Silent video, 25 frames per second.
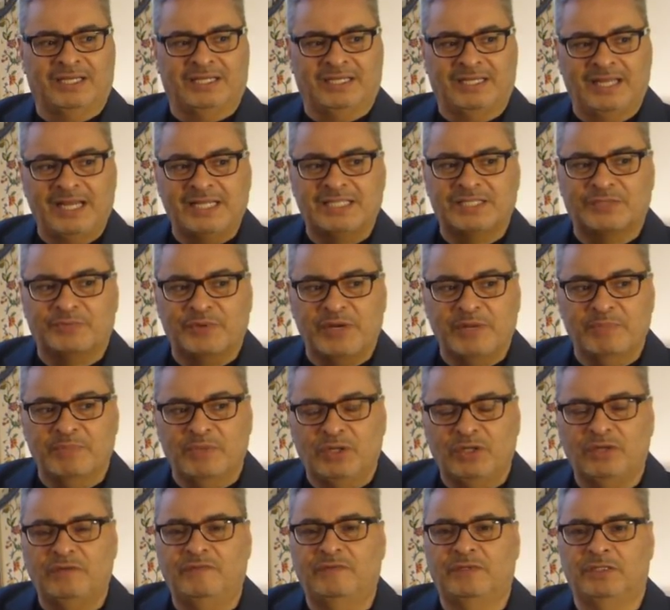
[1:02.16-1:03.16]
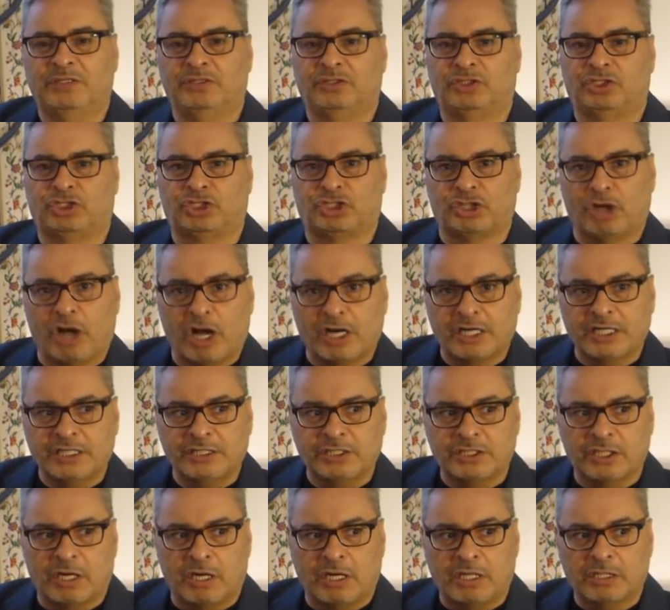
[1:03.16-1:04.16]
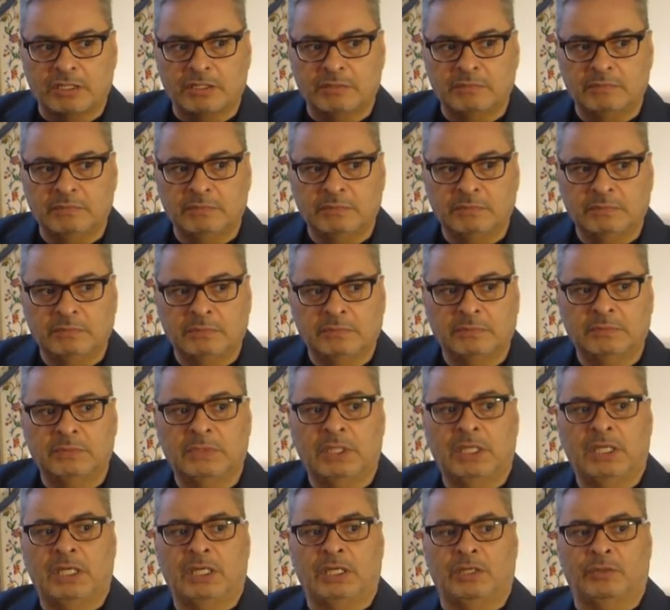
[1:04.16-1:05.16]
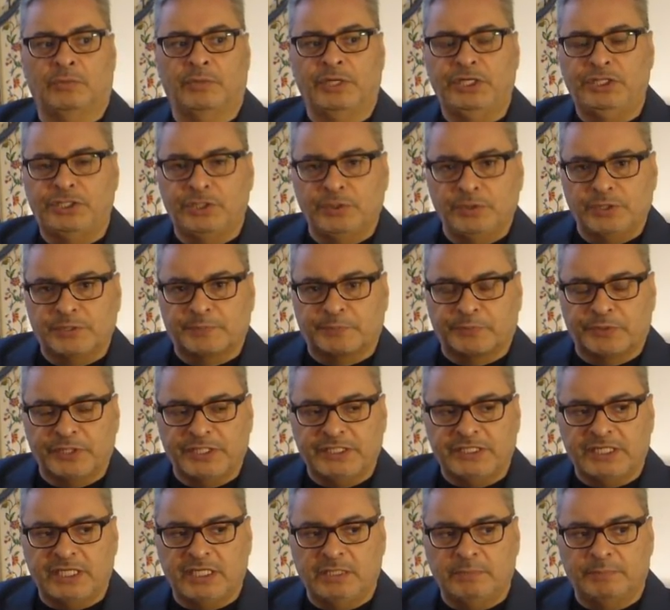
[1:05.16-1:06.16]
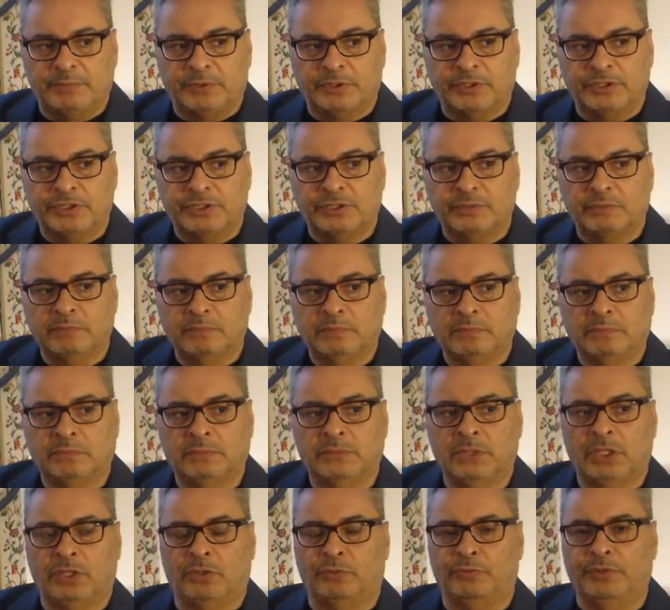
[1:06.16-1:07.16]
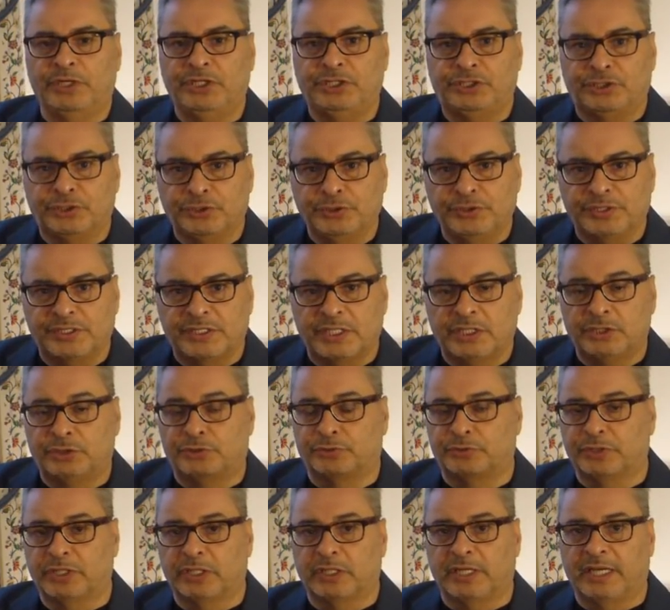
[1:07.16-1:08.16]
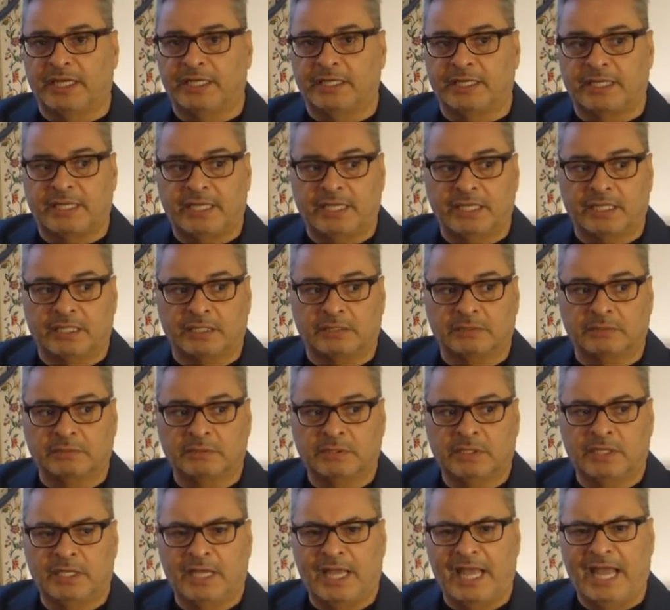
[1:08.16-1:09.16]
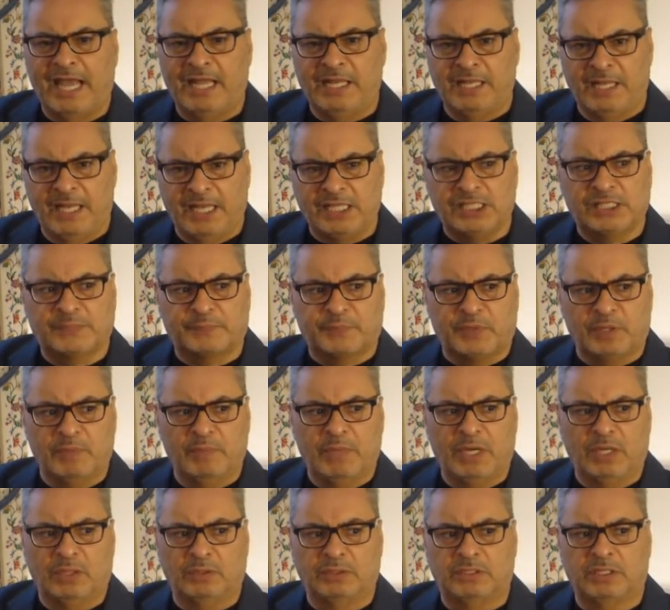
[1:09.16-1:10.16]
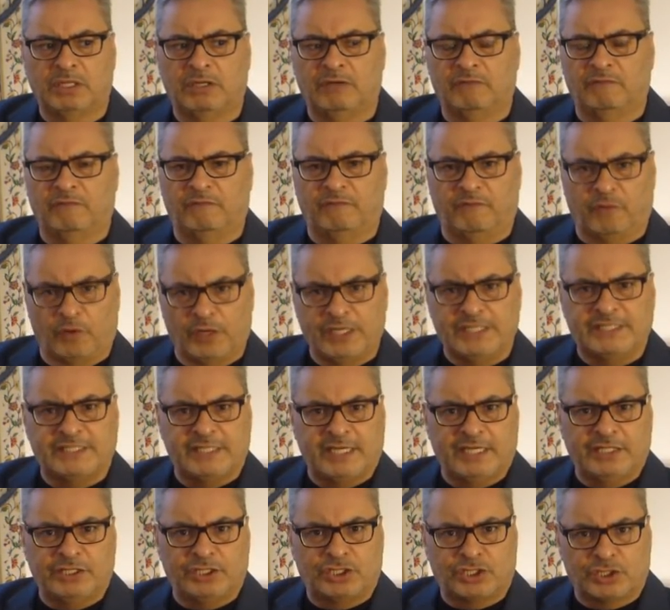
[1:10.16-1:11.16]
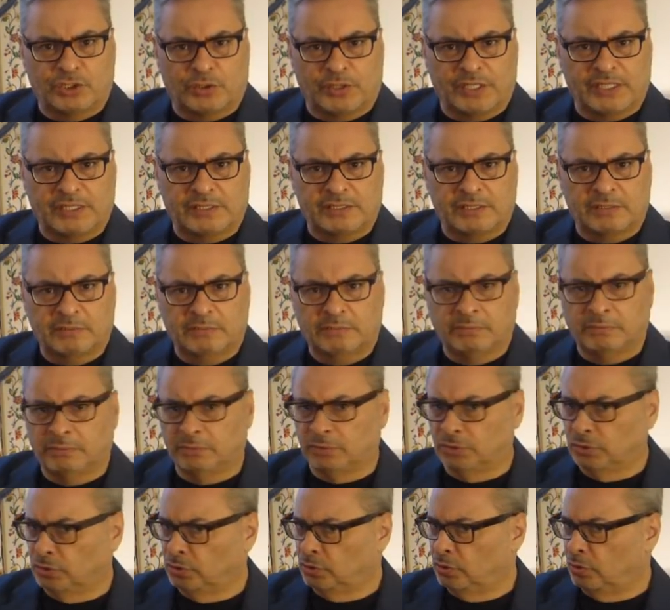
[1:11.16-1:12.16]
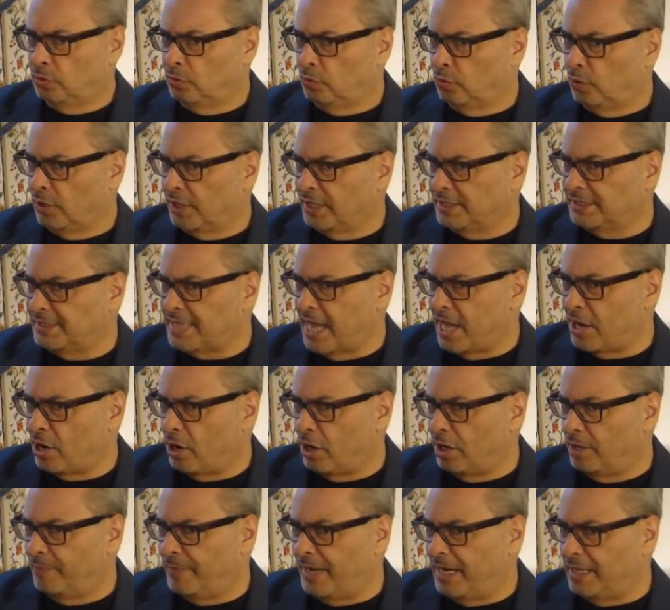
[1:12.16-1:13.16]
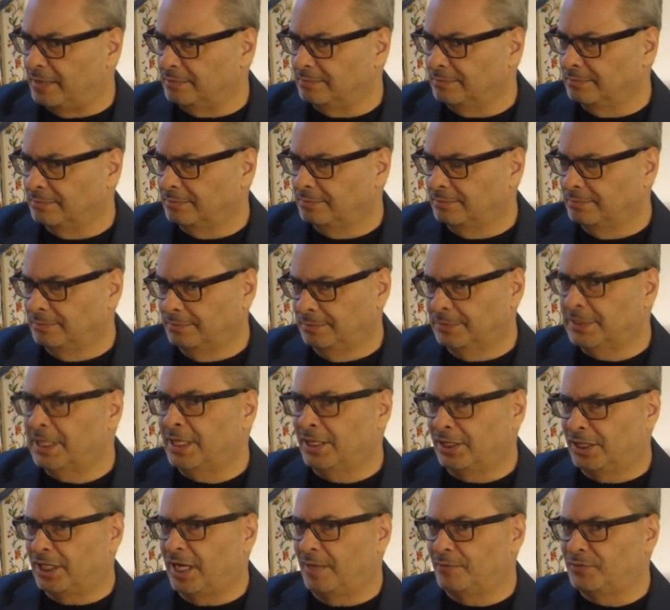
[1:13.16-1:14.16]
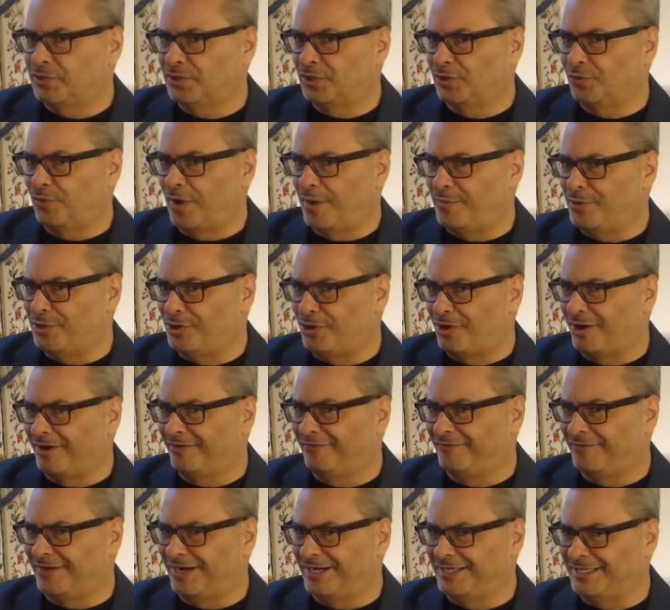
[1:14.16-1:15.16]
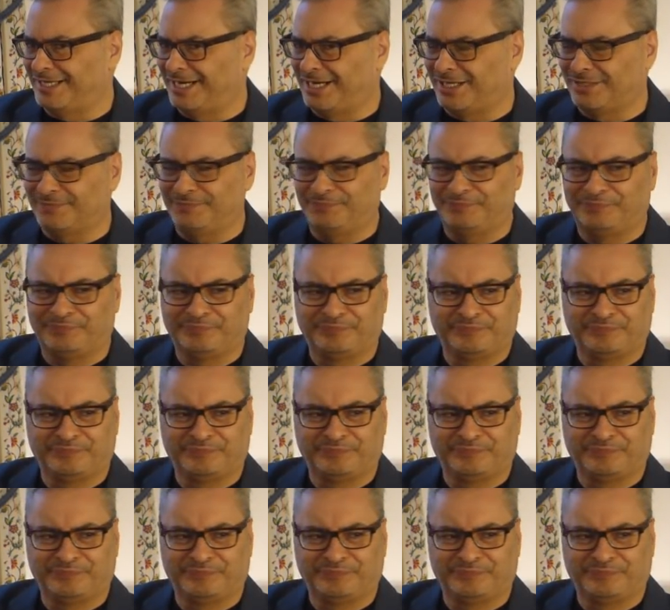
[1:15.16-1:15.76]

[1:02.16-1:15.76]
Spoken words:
let's remove chalk and talk, reduce print and push, reduce drill and kill, and let's promote voice and choice. What is that all about? Come to the webinar and find out.